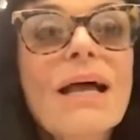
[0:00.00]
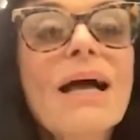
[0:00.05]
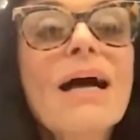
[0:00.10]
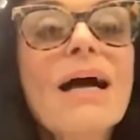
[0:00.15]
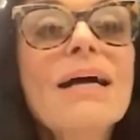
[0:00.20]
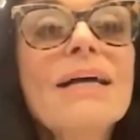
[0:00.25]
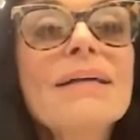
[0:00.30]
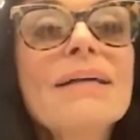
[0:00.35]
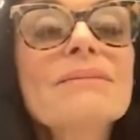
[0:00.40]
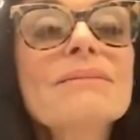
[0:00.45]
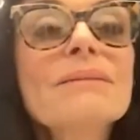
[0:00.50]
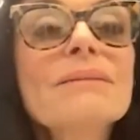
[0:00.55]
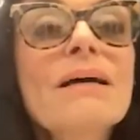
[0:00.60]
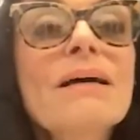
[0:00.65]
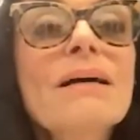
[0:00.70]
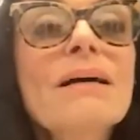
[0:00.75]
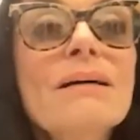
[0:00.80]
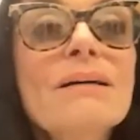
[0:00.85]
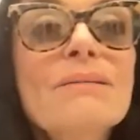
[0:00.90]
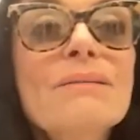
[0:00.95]
I
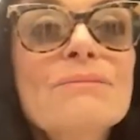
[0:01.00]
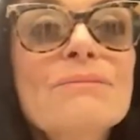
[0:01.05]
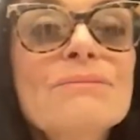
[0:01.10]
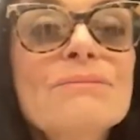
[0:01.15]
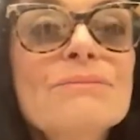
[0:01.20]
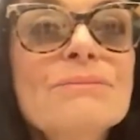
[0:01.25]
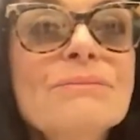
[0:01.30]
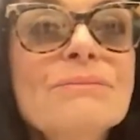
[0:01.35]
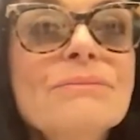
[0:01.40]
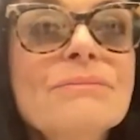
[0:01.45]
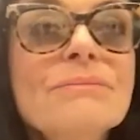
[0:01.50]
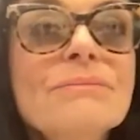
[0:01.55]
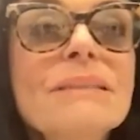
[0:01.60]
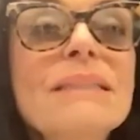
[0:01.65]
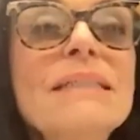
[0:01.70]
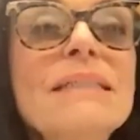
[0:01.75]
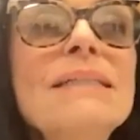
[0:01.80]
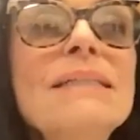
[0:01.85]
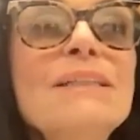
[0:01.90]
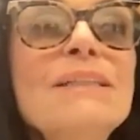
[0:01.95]
love
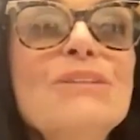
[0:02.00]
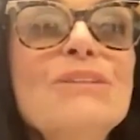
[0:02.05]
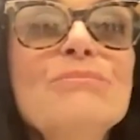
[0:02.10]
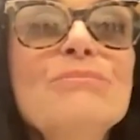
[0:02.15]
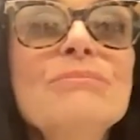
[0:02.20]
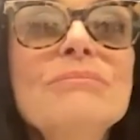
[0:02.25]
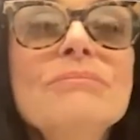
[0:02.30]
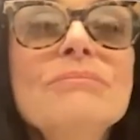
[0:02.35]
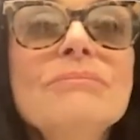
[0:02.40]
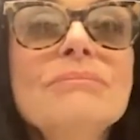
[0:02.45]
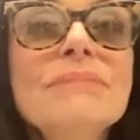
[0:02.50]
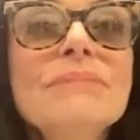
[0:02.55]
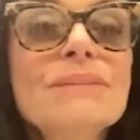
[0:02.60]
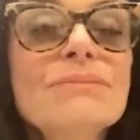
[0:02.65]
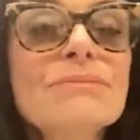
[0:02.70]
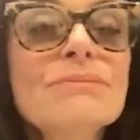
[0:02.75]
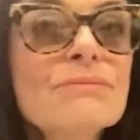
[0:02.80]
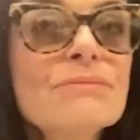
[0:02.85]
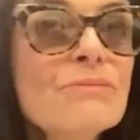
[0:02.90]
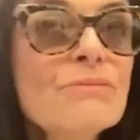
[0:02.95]

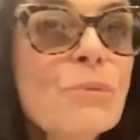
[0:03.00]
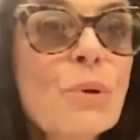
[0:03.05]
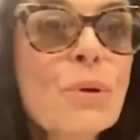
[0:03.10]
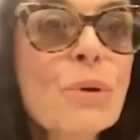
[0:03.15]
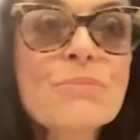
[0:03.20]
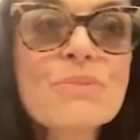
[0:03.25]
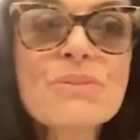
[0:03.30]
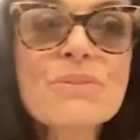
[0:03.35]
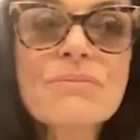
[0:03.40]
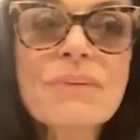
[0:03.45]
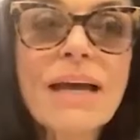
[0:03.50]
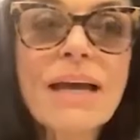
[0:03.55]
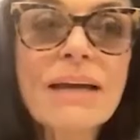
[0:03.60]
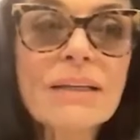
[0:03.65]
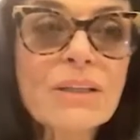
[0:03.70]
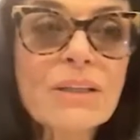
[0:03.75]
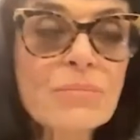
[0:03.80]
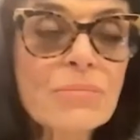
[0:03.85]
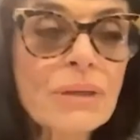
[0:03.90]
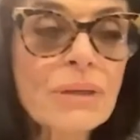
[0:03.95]
different forms of
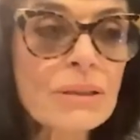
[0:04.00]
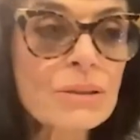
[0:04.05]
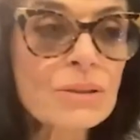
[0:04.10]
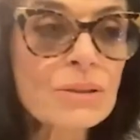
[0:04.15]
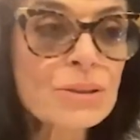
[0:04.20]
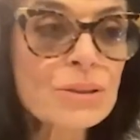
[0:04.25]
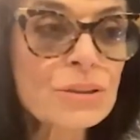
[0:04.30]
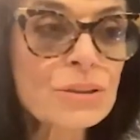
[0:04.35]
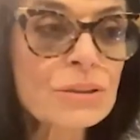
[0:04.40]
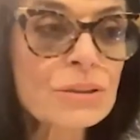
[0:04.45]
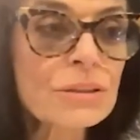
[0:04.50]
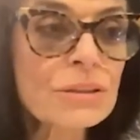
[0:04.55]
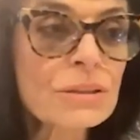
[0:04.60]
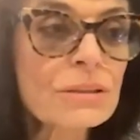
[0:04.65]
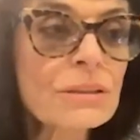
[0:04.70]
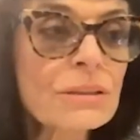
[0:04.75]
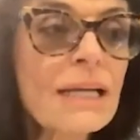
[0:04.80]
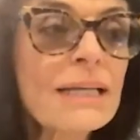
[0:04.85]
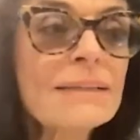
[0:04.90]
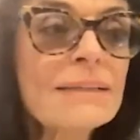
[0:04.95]

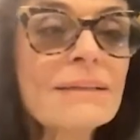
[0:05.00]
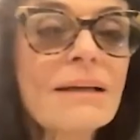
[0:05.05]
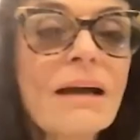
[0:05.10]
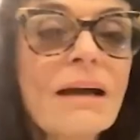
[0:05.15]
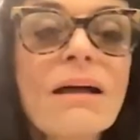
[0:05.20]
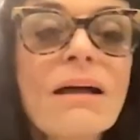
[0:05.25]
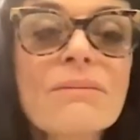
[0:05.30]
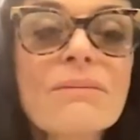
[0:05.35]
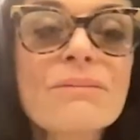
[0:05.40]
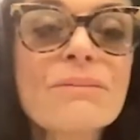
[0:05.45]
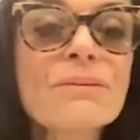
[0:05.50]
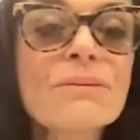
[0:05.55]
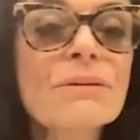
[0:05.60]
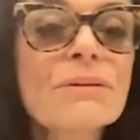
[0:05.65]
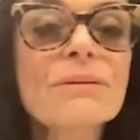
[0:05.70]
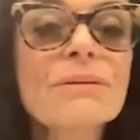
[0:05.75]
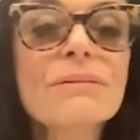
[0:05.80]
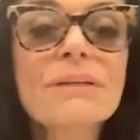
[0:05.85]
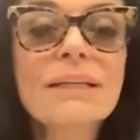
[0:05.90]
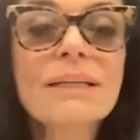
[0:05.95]
acupuncture and
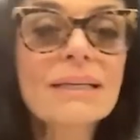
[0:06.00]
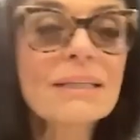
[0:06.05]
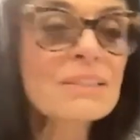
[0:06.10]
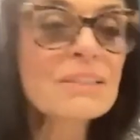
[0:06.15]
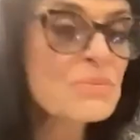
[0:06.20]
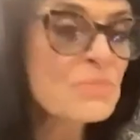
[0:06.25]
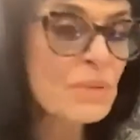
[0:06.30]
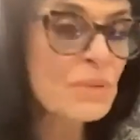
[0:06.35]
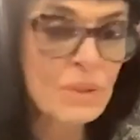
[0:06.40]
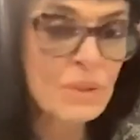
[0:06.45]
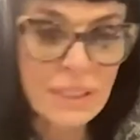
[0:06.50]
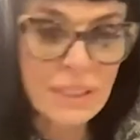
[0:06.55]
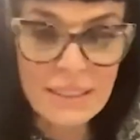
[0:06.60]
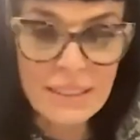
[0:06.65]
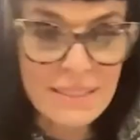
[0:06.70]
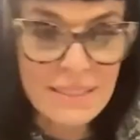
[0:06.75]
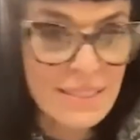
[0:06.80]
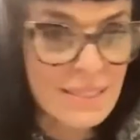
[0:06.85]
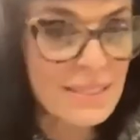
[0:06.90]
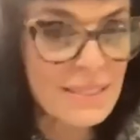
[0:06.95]
other
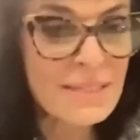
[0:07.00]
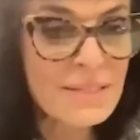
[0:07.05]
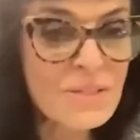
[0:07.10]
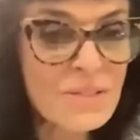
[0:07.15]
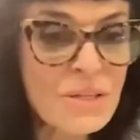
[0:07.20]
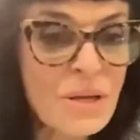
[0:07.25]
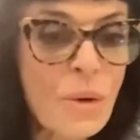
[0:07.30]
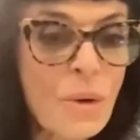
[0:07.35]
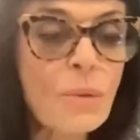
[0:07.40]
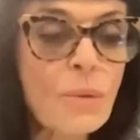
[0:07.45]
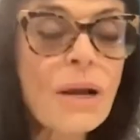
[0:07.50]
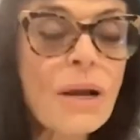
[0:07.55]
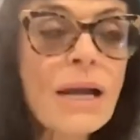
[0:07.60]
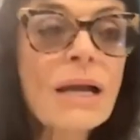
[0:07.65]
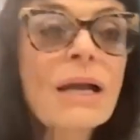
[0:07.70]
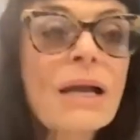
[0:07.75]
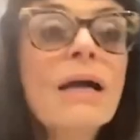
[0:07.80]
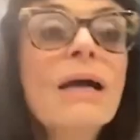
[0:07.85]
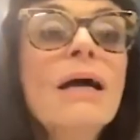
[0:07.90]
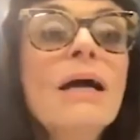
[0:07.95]
experiences. So
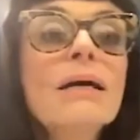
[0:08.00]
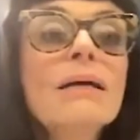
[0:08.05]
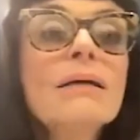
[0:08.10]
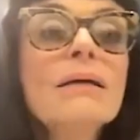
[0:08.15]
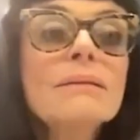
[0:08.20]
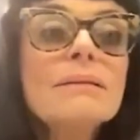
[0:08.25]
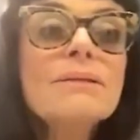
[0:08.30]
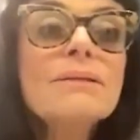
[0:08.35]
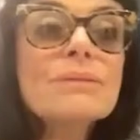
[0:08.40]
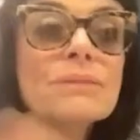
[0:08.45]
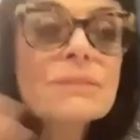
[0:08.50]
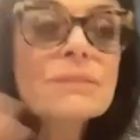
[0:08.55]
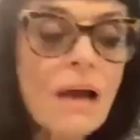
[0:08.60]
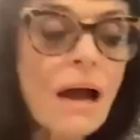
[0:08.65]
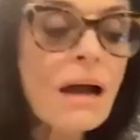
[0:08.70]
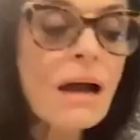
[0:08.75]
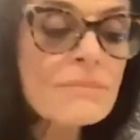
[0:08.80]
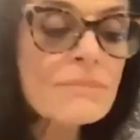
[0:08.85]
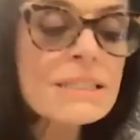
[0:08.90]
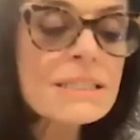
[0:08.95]
there's
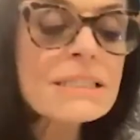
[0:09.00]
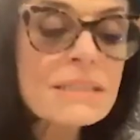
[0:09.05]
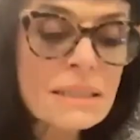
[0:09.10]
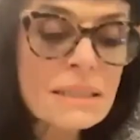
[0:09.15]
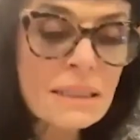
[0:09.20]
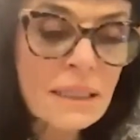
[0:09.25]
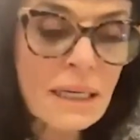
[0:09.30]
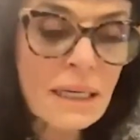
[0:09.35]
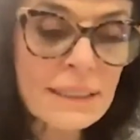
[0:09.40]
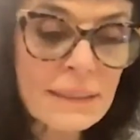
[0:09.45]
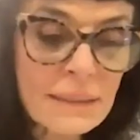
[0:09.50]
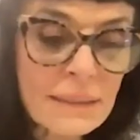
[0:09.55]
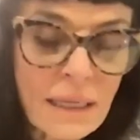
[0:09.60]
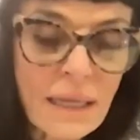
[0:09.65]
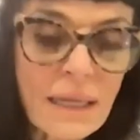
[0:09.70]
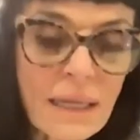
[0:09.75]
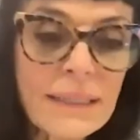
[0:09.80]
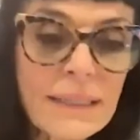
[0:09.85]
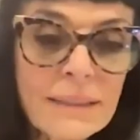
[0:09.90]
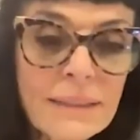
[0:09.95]
obviously,
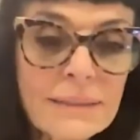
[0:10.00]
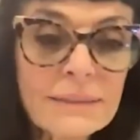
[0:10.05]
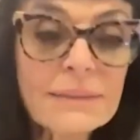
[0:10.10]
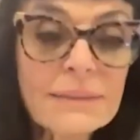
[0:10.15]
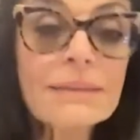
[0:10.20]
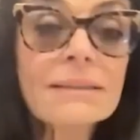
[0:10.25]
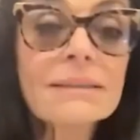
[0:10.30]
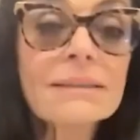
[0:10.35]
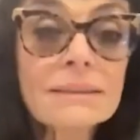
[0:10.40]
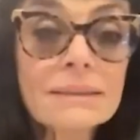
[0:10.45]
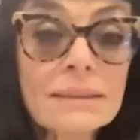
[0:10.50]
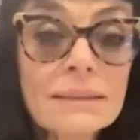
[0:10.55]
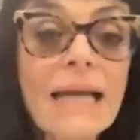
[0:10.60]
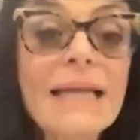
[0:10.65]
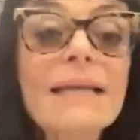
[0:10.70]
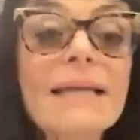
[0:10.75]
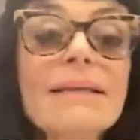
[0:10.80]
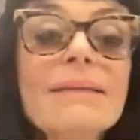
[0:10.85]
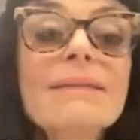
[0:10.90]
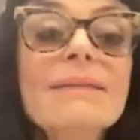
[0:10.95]
I
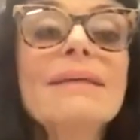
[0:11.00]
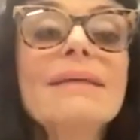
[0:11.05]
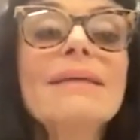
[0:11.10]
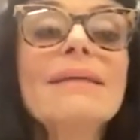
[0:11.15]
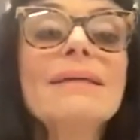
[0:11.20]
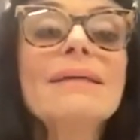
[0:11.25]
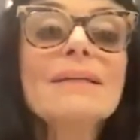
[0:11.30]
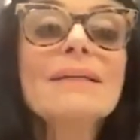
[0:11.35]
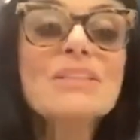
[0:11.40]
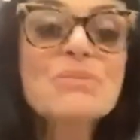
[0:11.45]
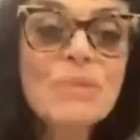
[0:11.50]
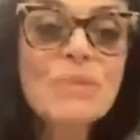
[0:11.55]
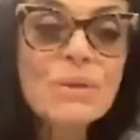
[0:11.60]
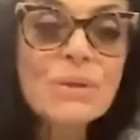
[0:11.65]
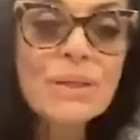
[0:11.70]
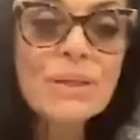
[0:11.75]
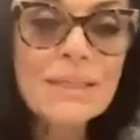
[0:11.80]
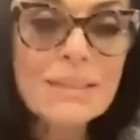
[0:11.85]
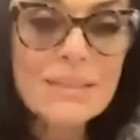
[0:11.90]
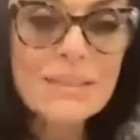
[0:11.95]
like the
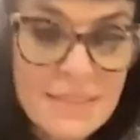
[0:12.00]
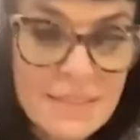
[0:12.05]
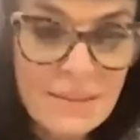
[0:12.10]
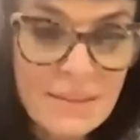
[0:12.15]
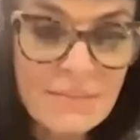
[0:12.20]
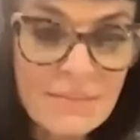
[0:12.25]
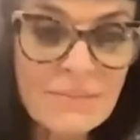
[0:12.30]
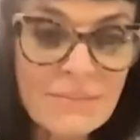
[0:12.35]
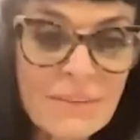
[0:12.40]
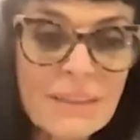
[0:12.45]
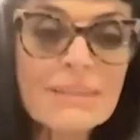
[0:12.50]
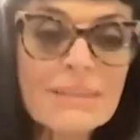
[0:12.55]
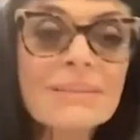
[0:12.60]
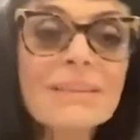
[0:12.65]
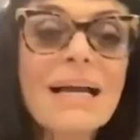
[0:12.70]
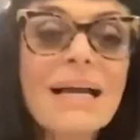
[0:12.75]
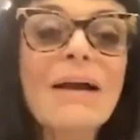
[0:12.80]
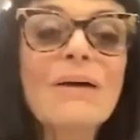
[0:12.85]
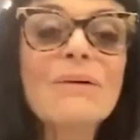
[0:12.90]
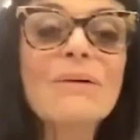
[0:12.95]
experience of
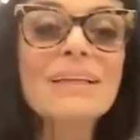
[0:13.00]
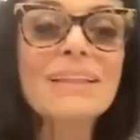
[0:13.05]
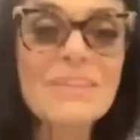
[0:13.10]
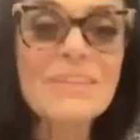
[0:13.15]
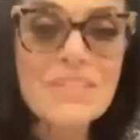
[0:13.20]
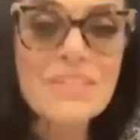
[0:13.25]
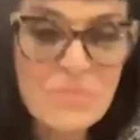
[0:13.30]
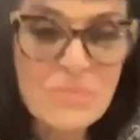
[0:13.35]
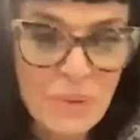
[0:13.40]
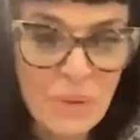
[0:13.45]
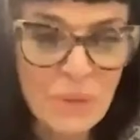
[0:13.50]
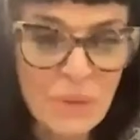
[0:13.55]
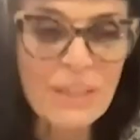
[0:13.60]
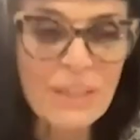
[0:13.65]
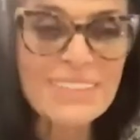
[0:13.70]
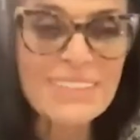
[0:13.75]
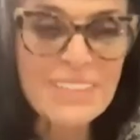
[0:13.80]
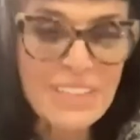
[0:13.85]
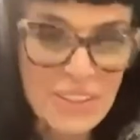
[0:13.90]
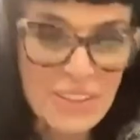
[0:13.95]
allowing the
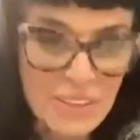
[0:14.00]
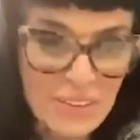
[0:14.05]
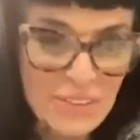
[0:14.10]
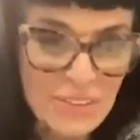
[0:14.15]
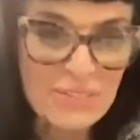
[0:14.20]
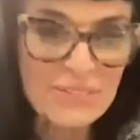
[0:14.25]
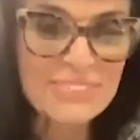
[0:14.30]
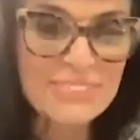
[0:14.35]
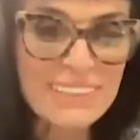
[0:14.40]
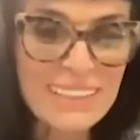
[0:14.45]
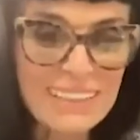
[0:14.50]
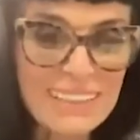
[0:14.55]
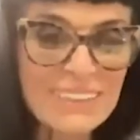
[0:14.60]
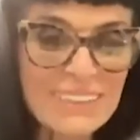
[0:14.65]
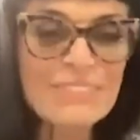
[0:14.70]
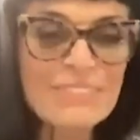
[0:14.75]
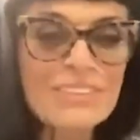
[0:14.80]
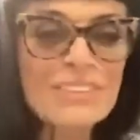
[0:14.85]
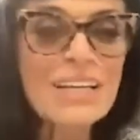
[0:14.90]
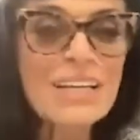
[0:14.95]
spirit to kind
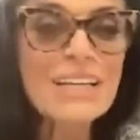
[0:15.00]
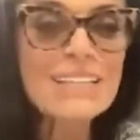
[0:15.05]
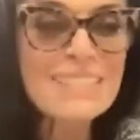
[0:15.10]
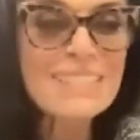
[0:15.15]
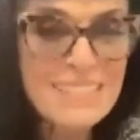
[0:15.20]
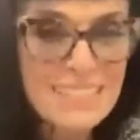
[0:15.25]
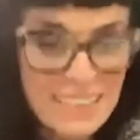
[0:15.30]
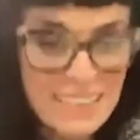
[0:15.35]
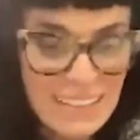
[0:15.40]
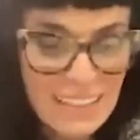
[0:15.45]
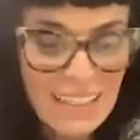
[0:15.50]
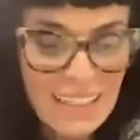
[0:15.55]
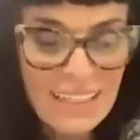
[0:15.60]
of just